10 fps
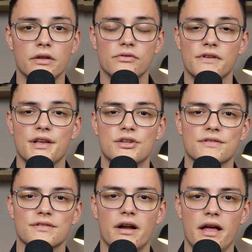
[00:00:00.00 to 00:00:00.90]

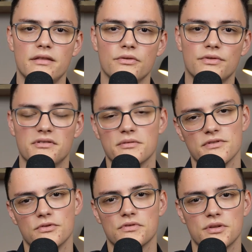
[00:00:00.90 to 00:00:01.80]
notifications are handled in terms
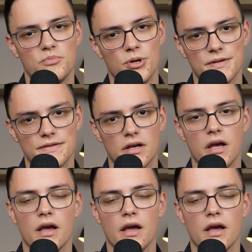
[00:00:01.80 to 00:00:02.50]
of user experience,